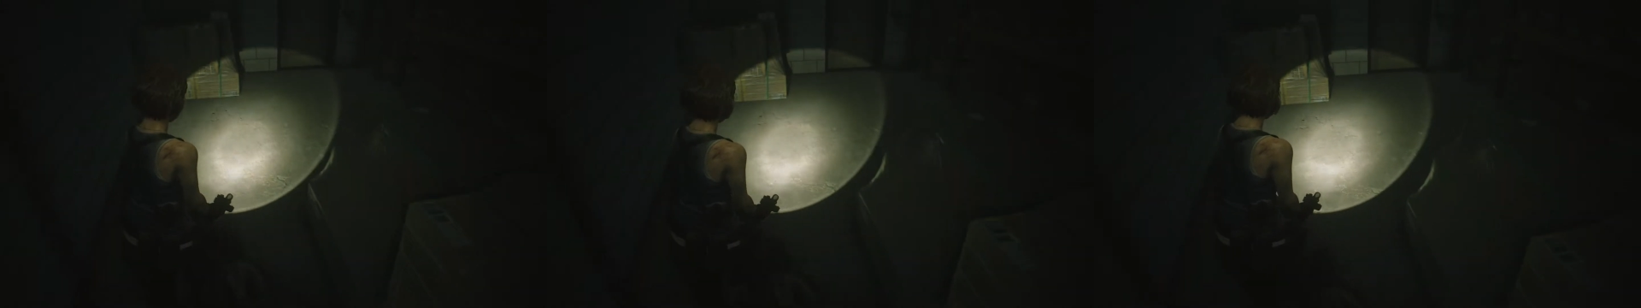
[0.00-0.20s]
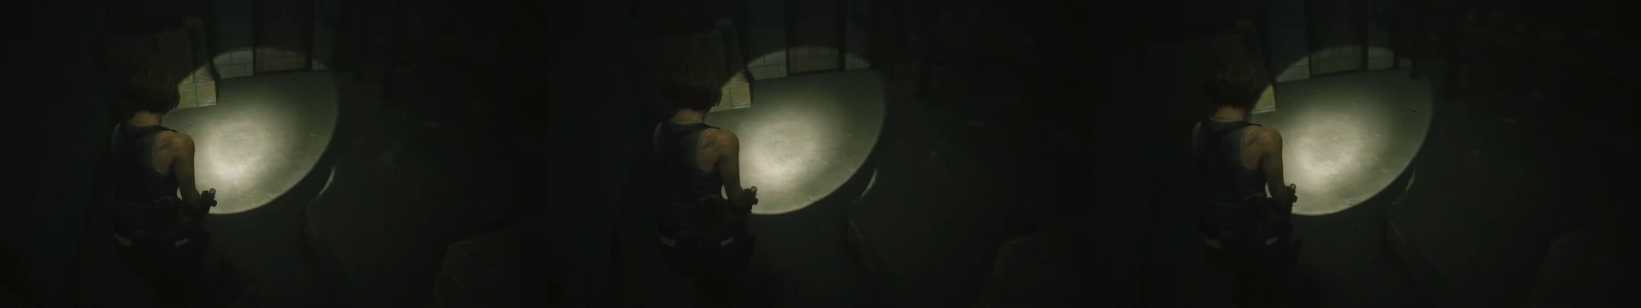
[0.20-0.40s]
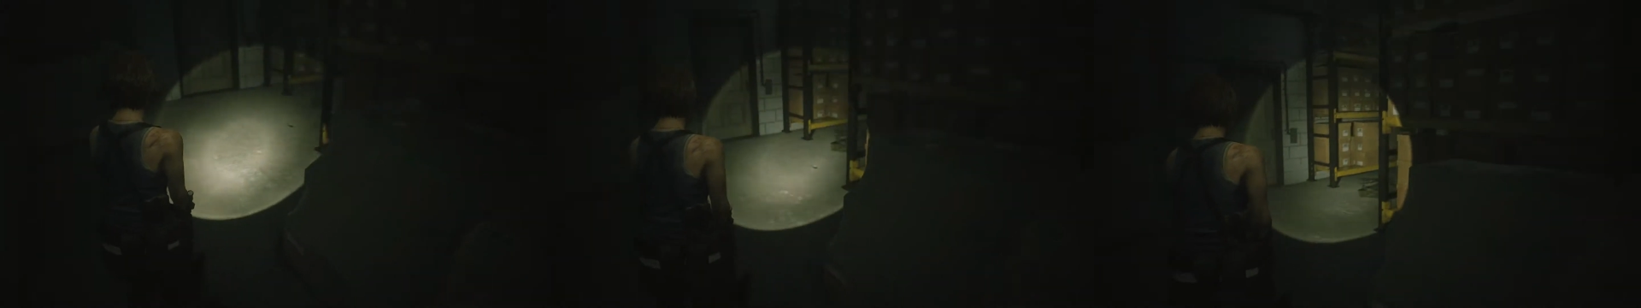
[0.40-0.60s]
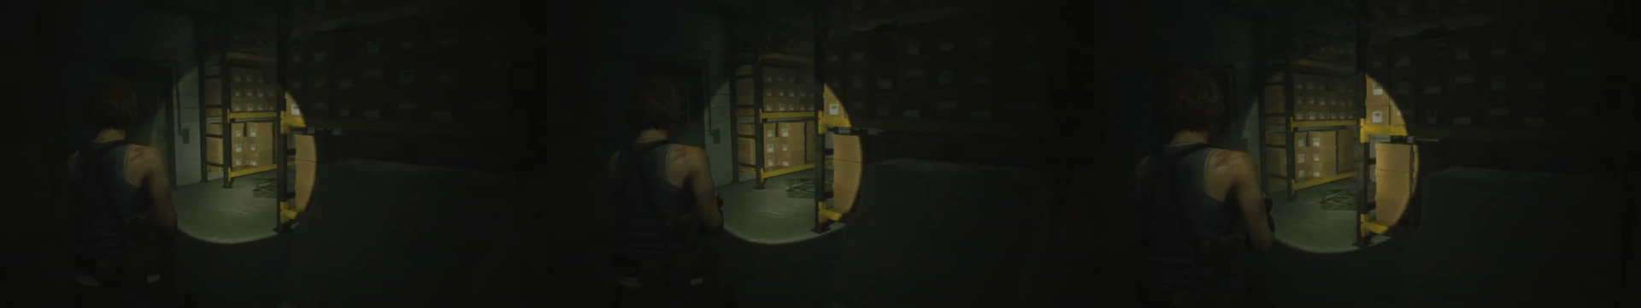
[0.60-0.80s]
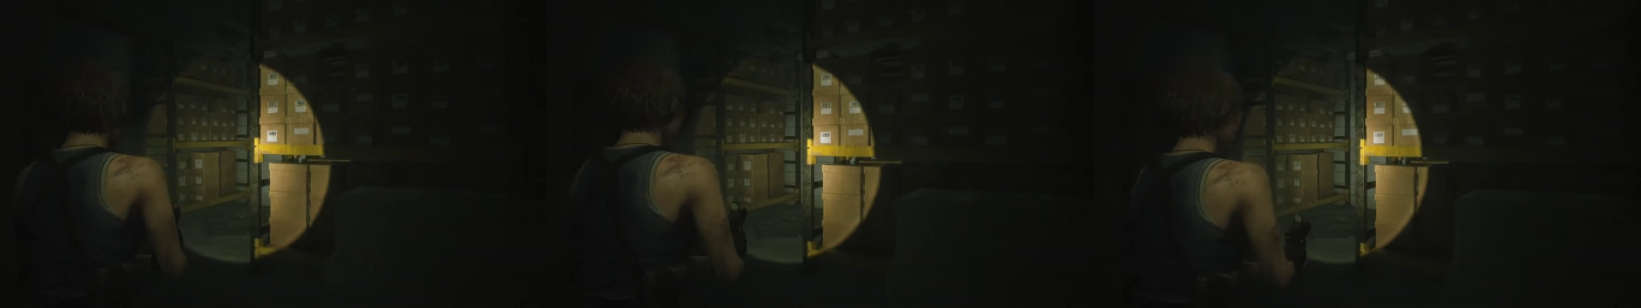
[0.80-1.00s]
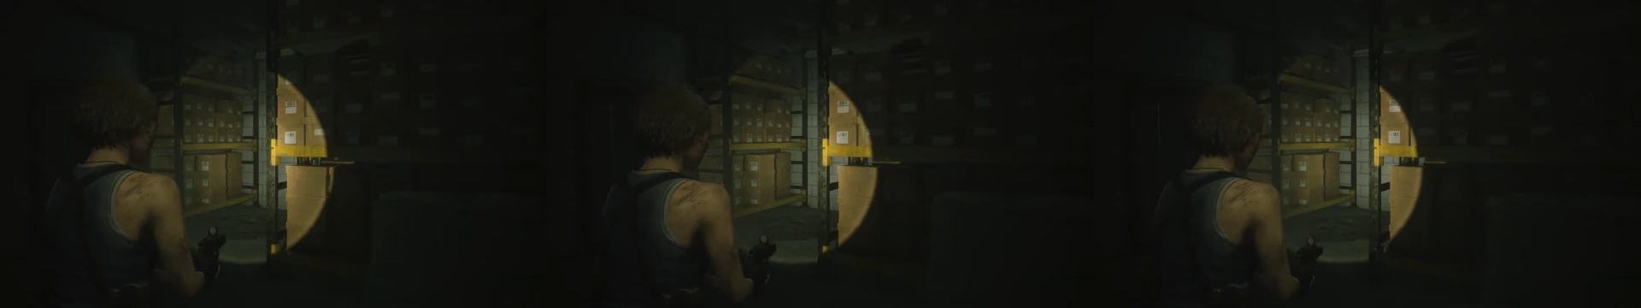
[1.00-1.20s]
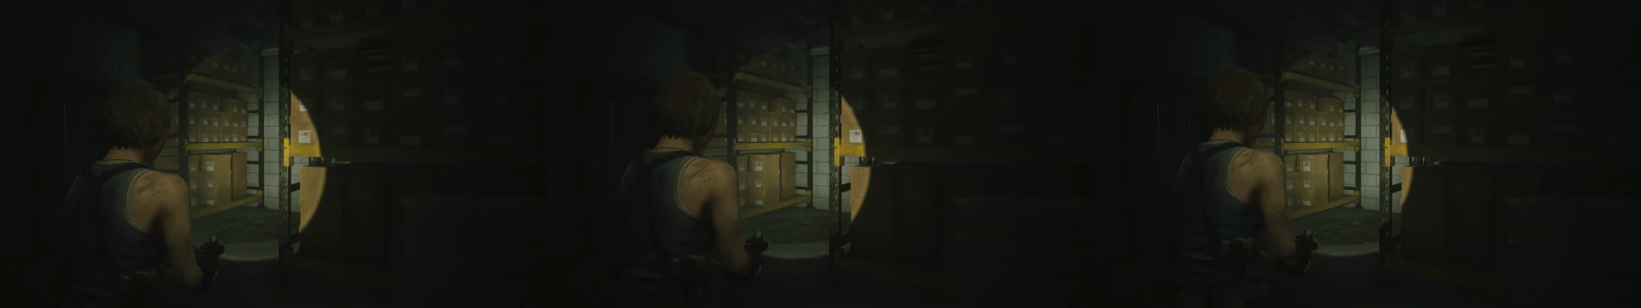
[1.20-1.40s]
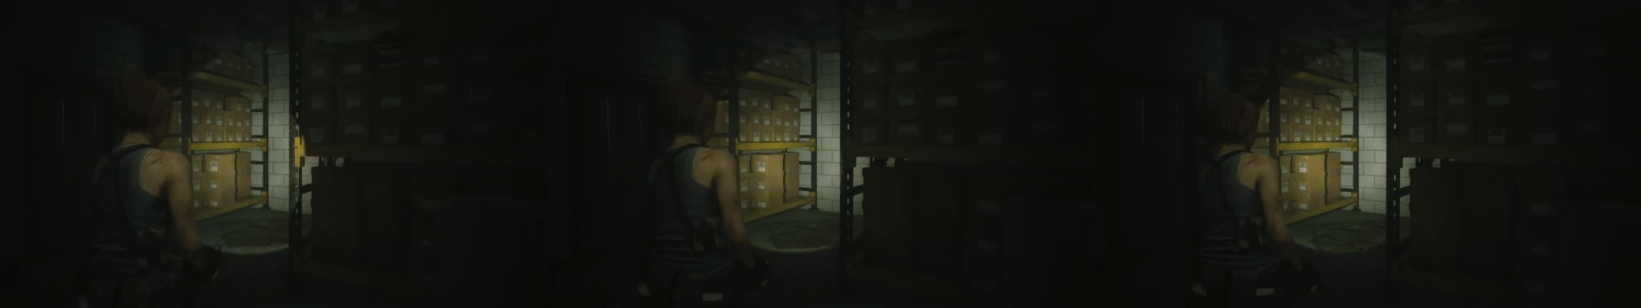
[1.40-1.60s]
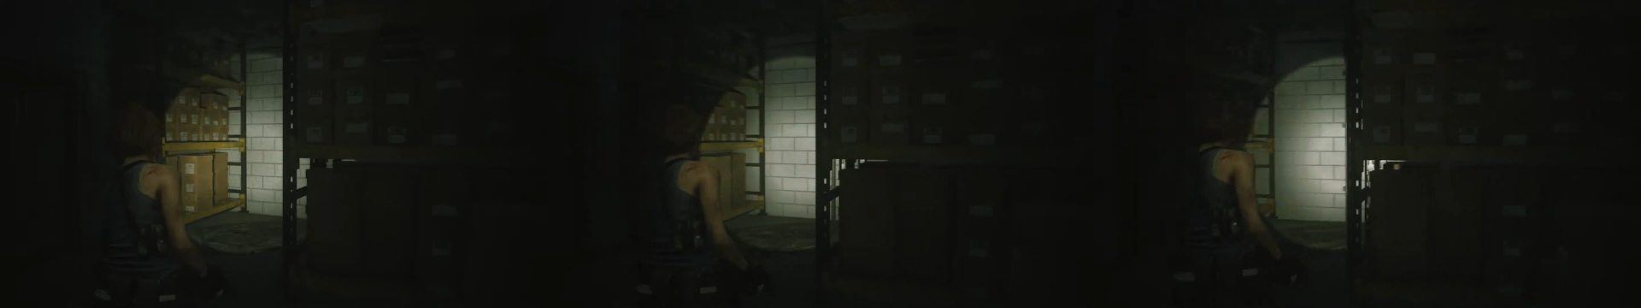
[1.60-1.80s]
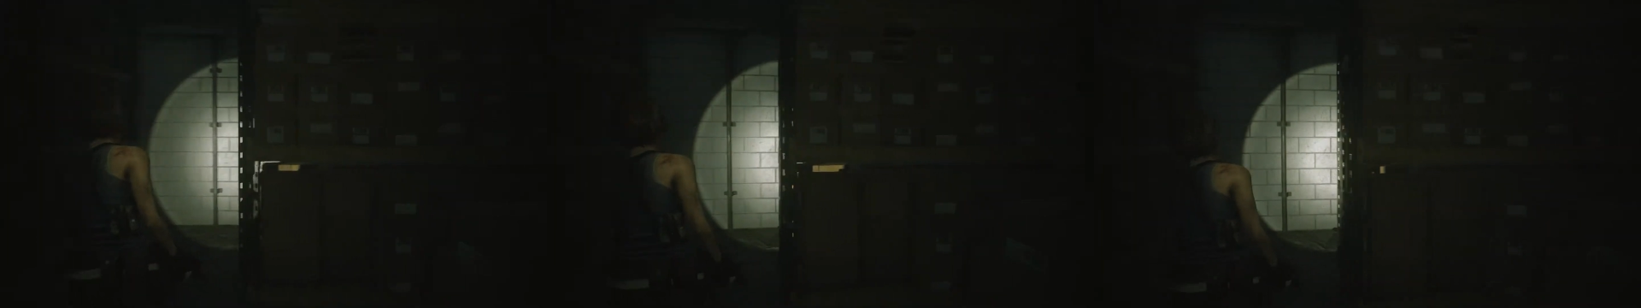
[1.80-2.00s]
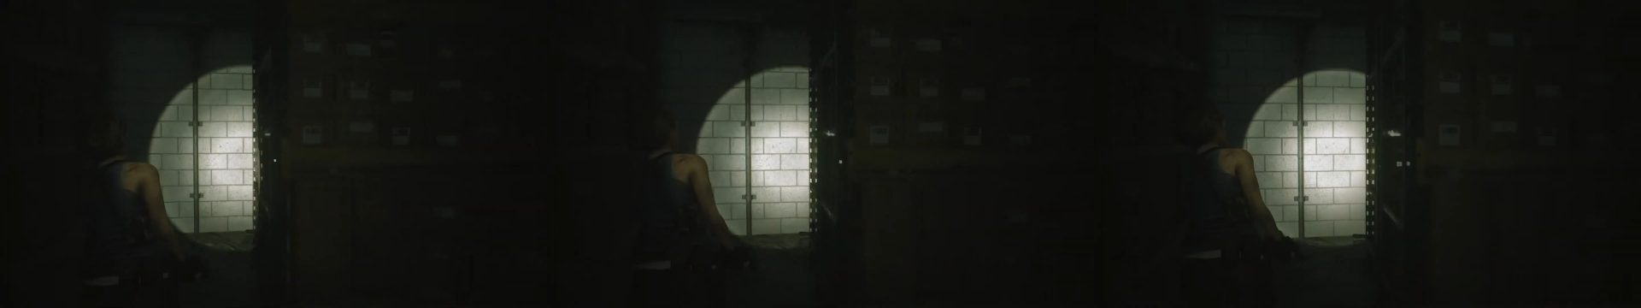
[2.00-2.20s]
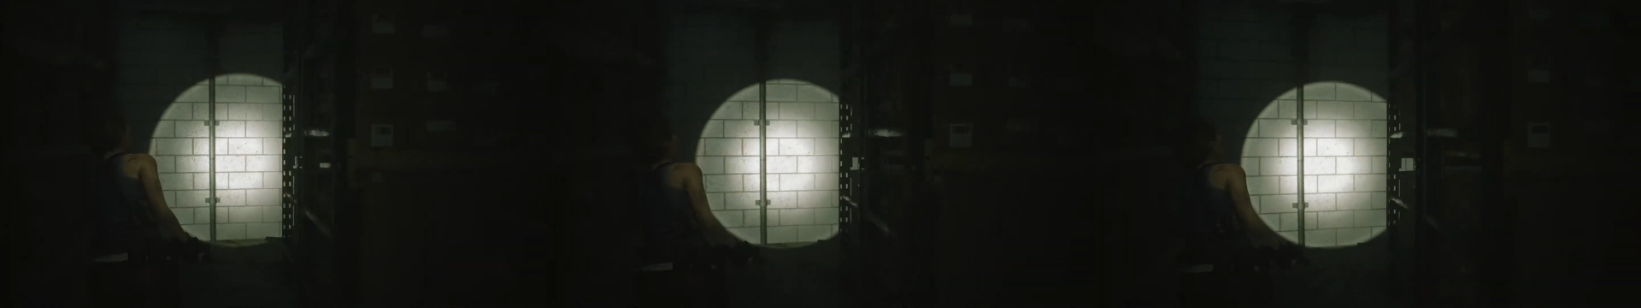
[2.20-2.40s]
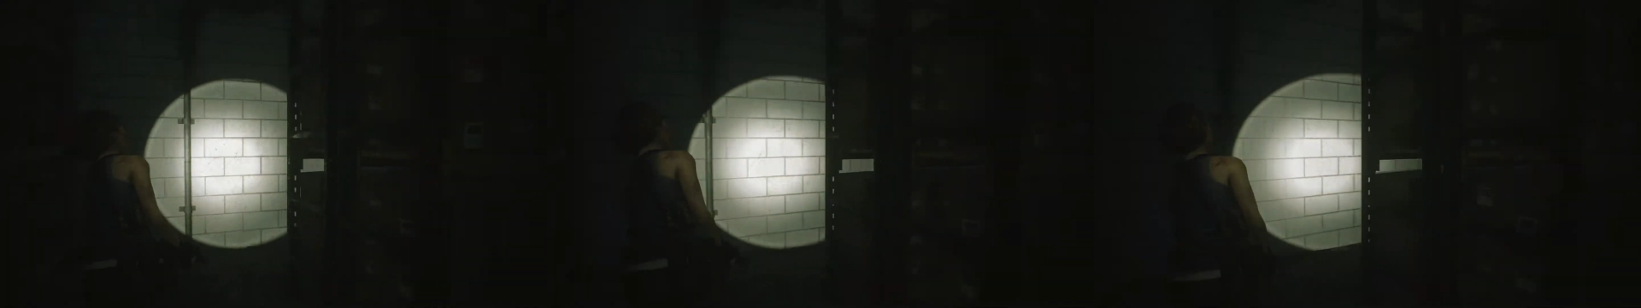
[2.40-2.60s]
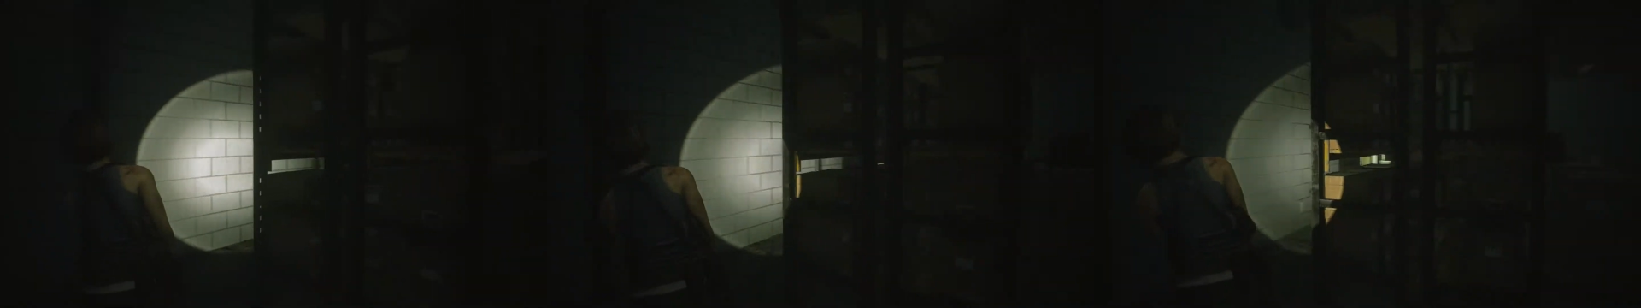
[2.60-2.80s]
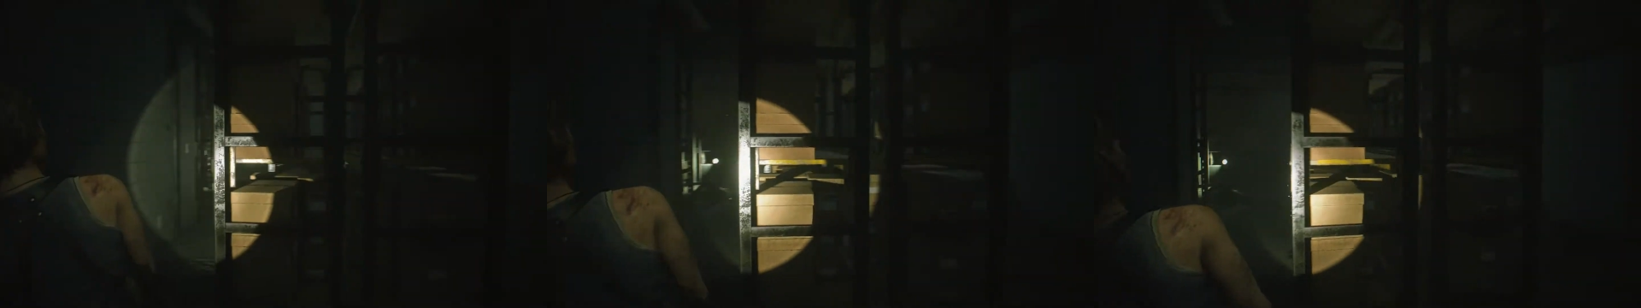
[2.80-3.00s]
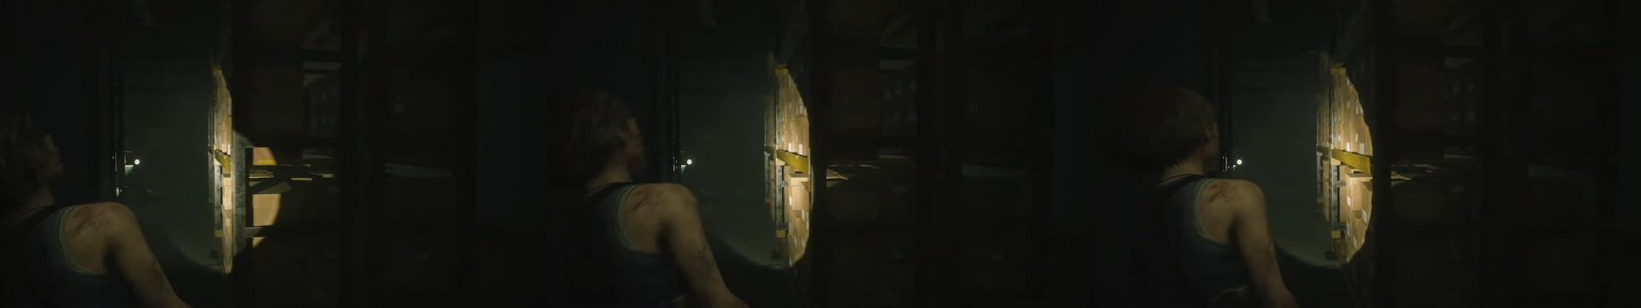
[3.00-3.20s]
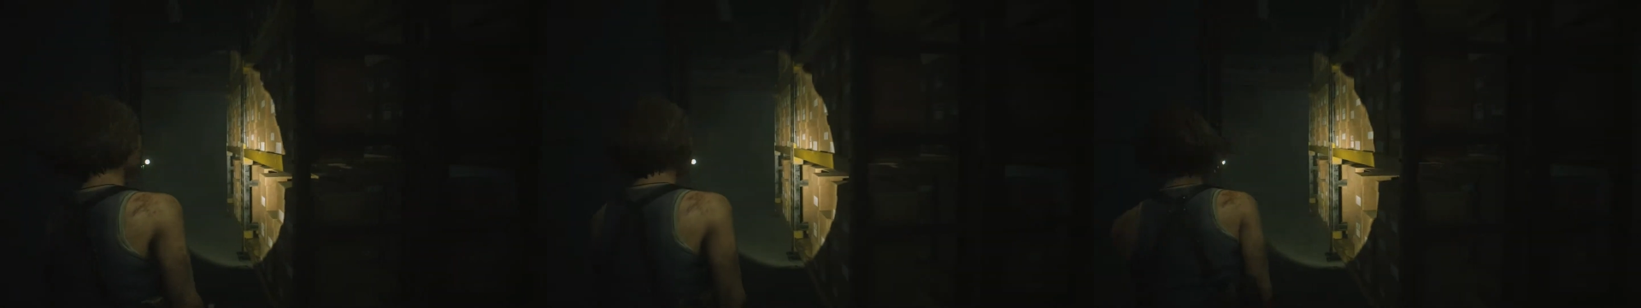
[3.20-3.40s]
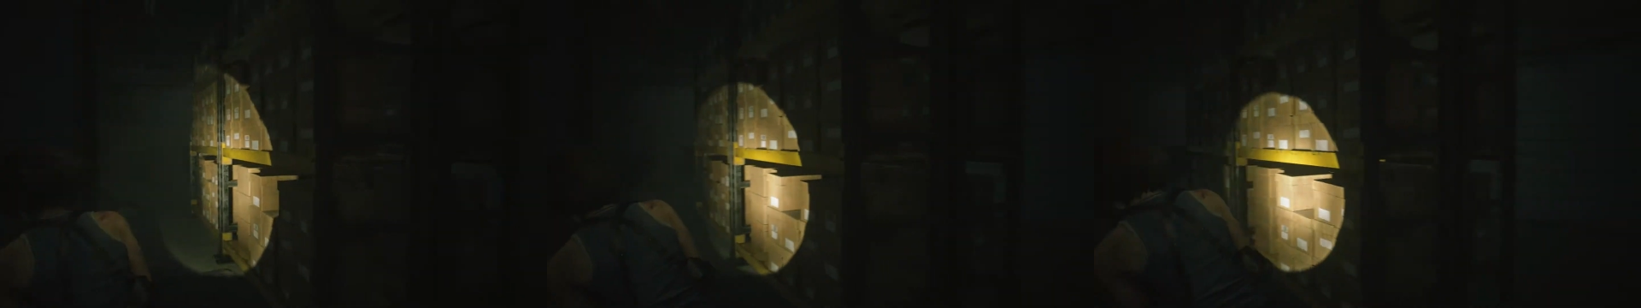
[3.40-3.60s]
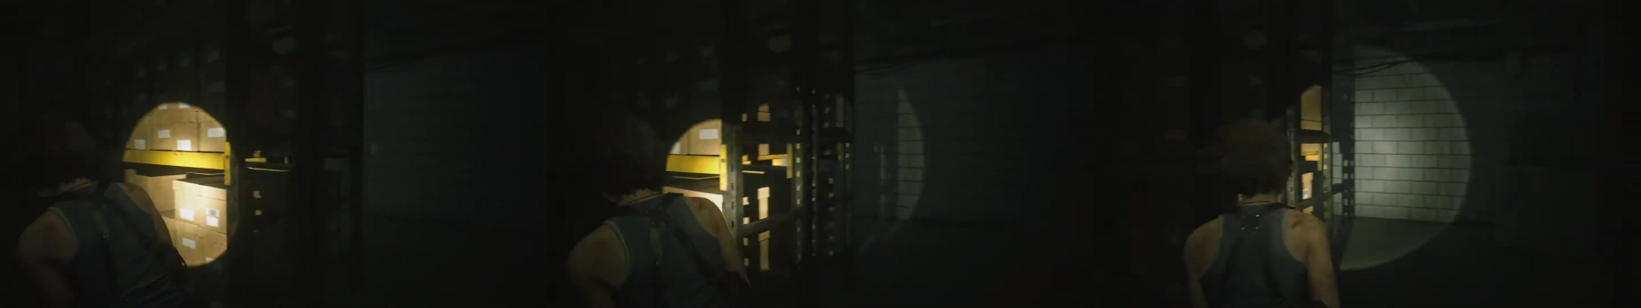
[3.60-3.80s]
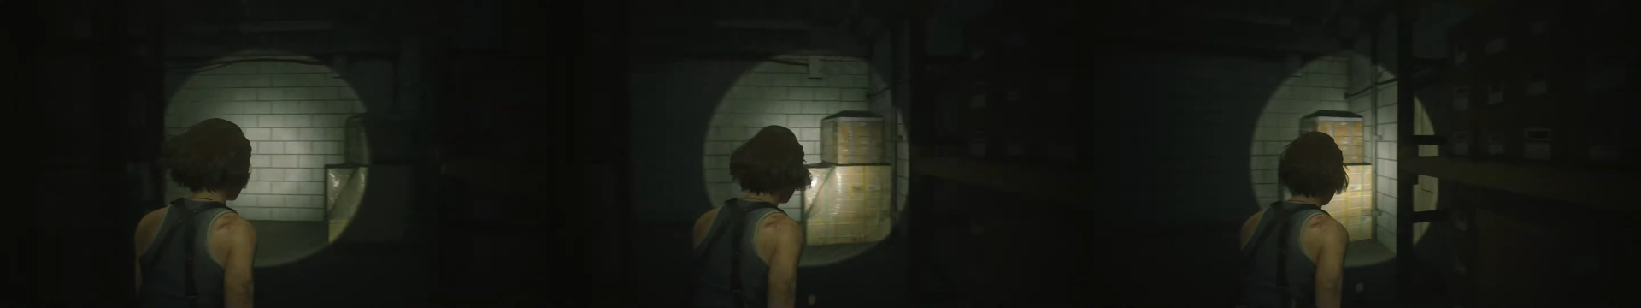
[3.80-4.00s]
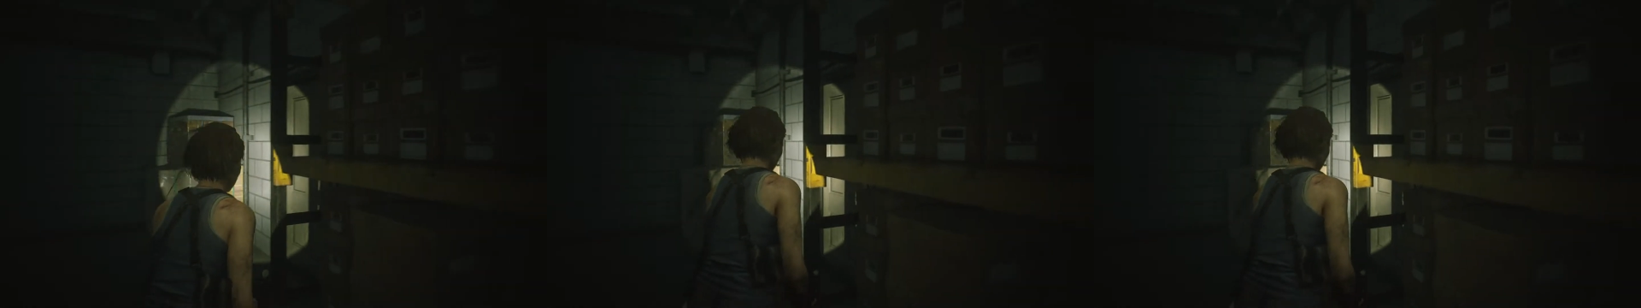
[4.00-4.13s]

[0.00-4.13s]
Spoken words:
[unreadable: no face in view]